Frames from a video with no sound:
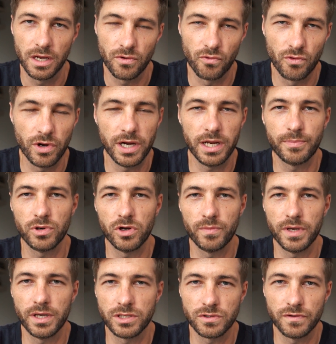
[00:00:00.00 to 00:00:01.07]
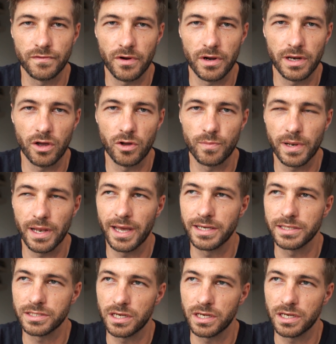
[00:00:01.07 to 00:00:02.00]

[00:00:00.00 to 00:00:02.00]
really put me into a very low place.